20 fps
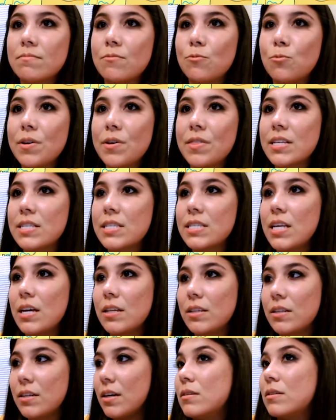with the
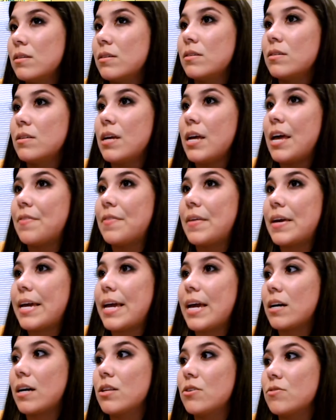seller and they
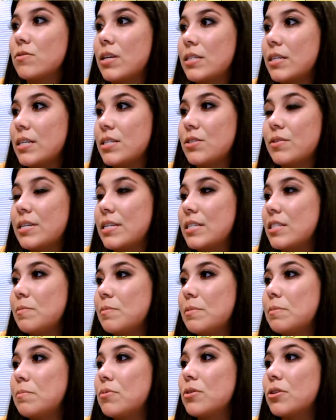can't close that day, so it needs to
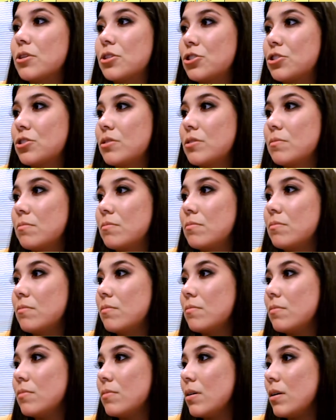be pushed
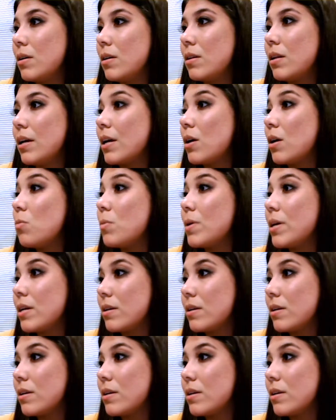like a week.